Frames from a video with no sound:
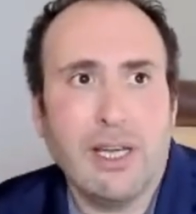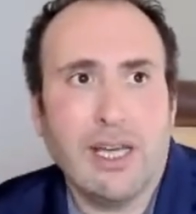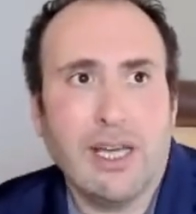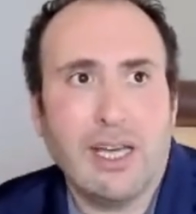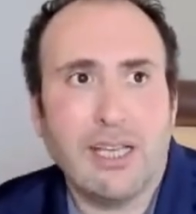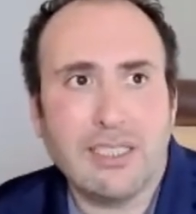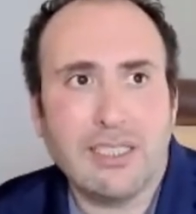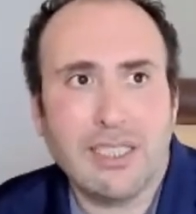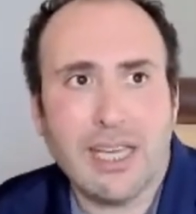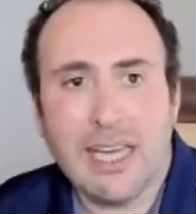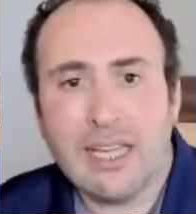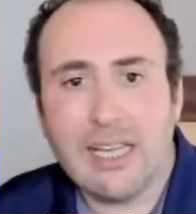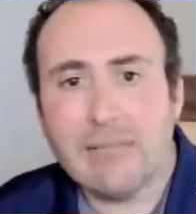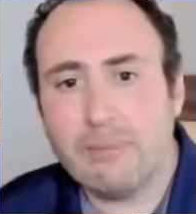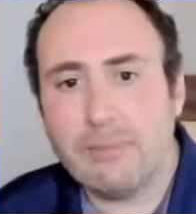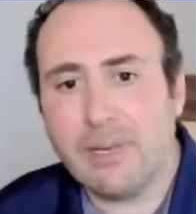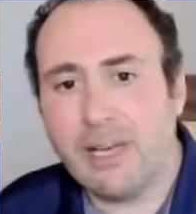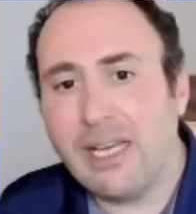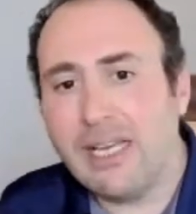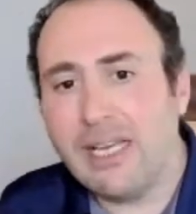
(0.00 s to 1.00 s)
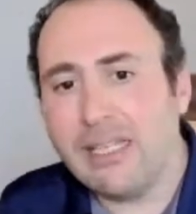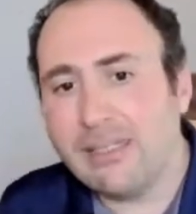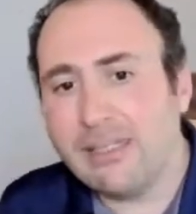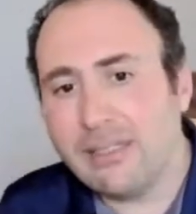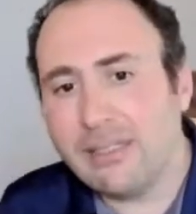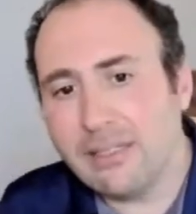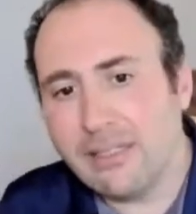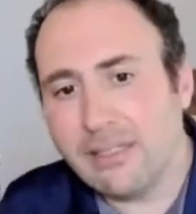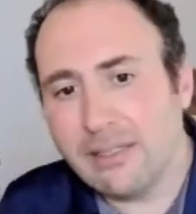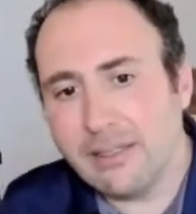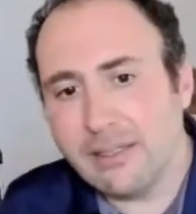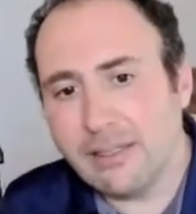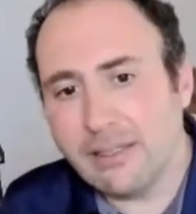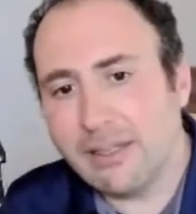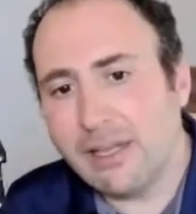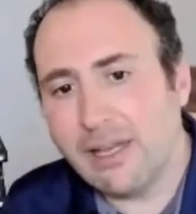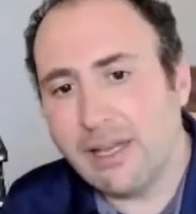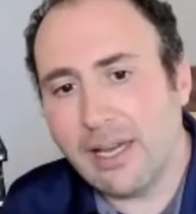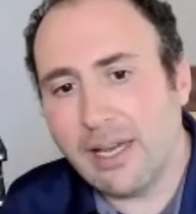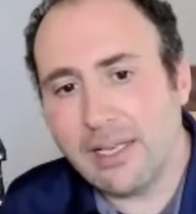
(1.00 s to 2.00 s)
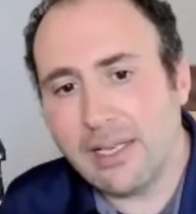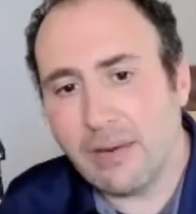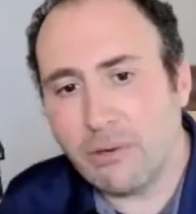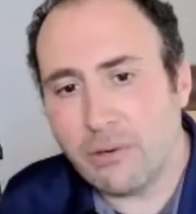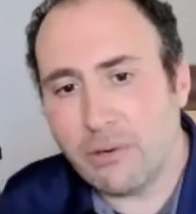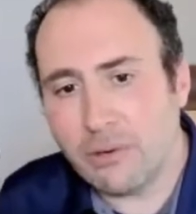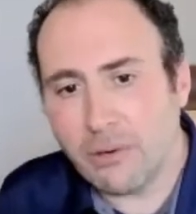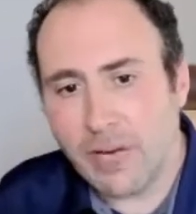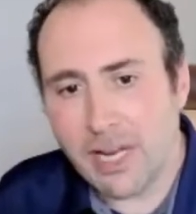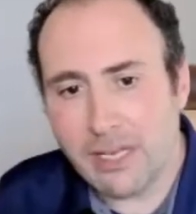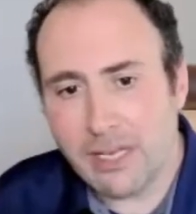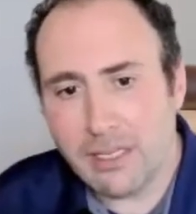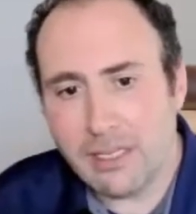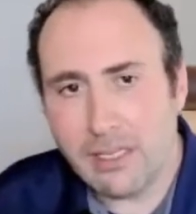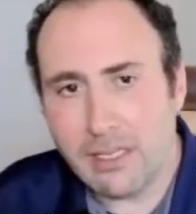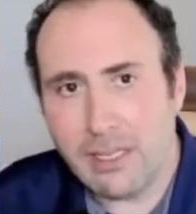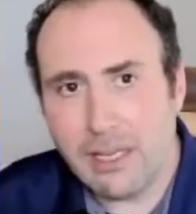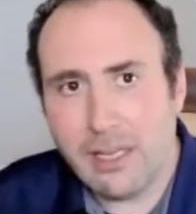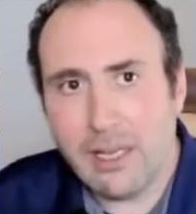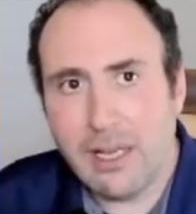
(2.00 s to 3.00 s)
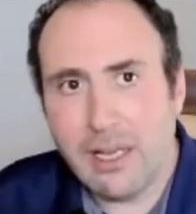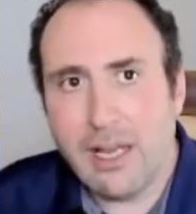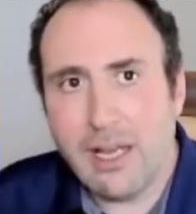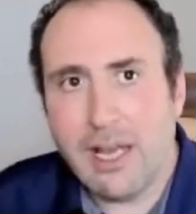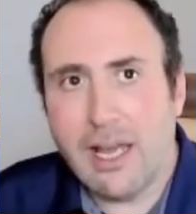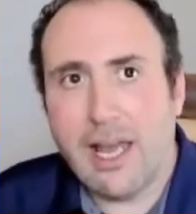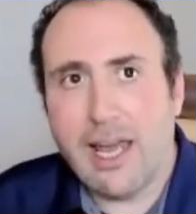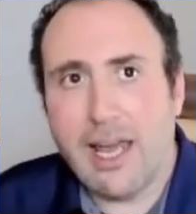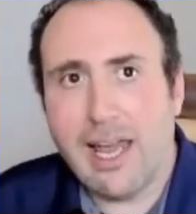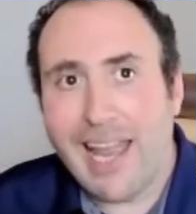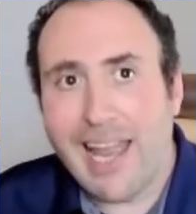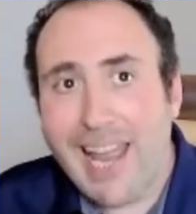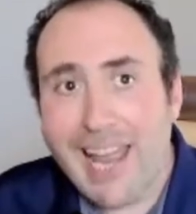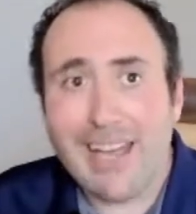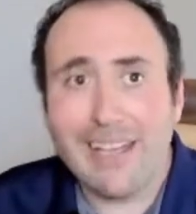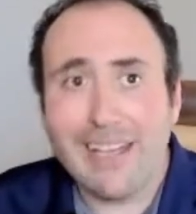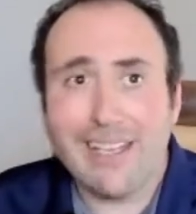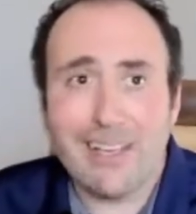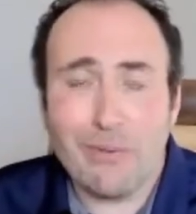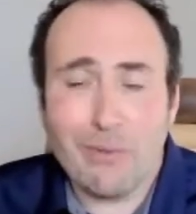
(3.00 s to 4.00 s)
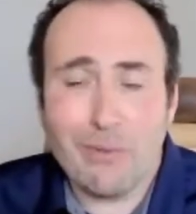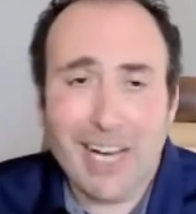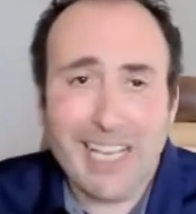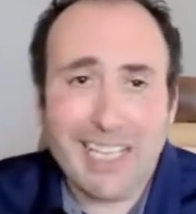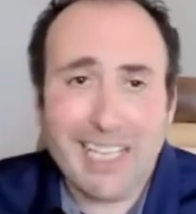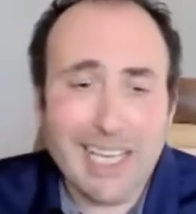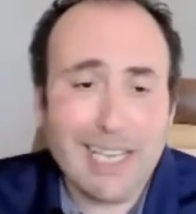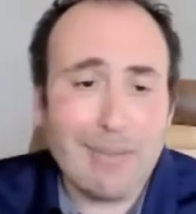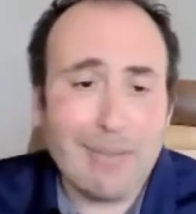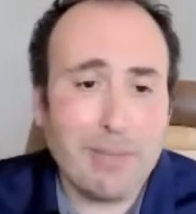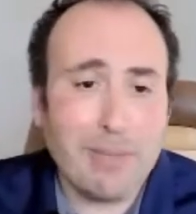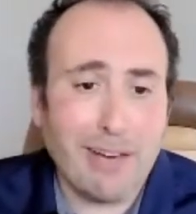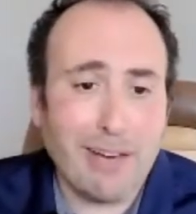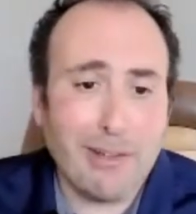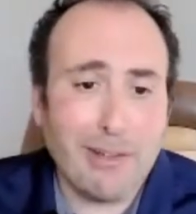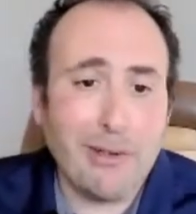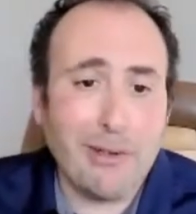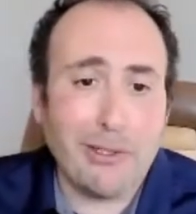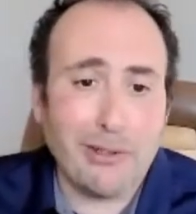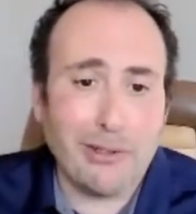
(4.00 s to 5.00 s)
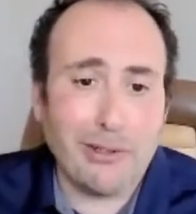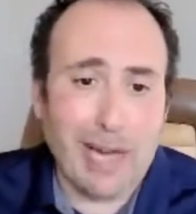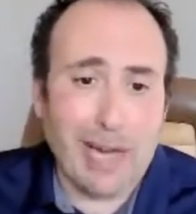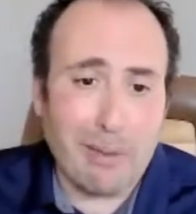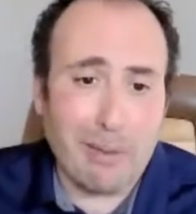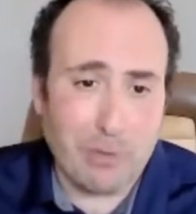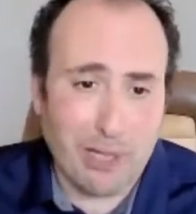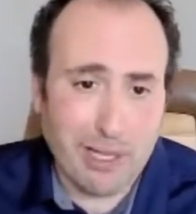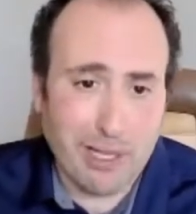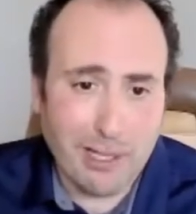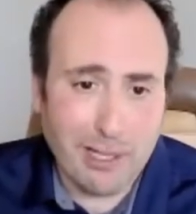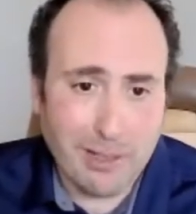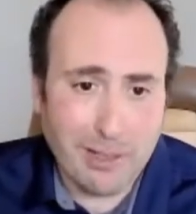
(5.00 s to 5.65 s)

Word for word: It's eight, eight, eight hour ride and when I take them there, we go to the opera.